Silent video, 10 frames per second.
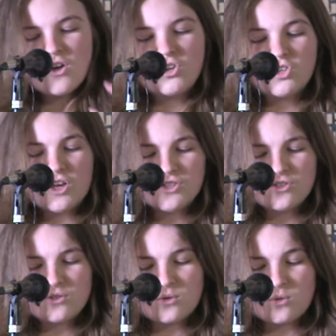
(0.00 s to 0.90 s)
Gloucester
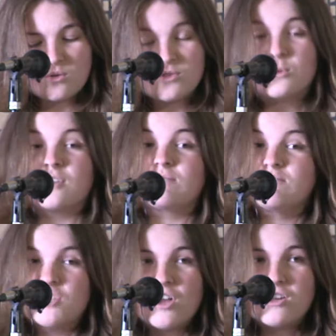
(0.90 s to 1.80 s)
locals, or
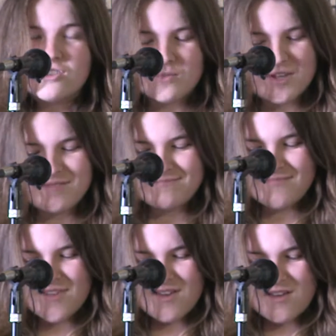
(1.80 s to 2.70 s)

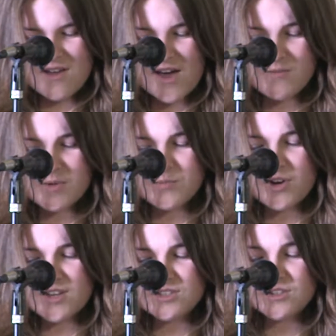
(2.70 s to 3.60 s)
Gloucestermen, have been
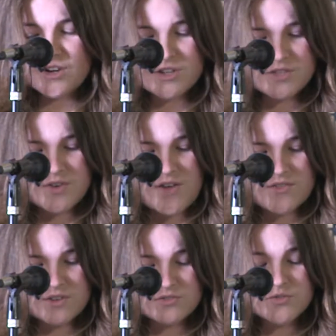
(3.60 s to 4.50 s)
praised and cursed
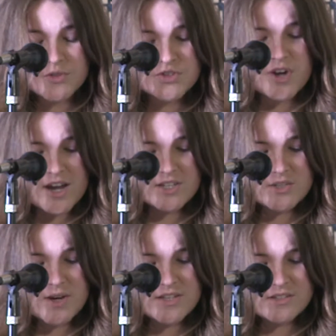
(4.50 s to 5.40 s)
for trying
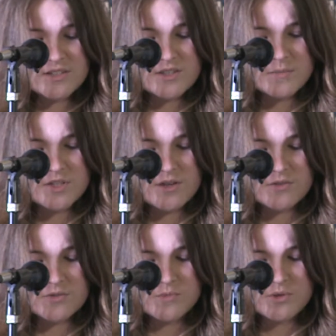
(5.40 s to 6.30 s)
to isolate
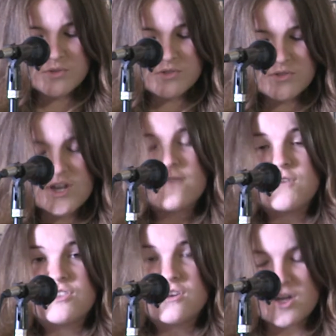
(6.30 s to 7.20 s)
themselves from those who do not
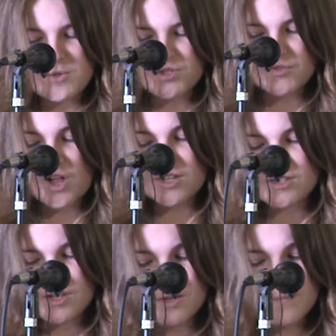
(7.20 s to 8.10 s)
fit their image of
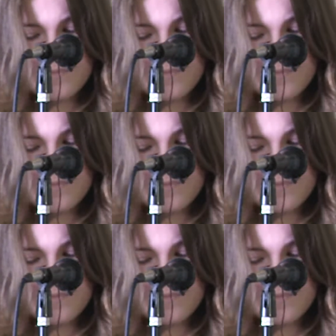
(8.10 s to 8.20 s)
Gloucester.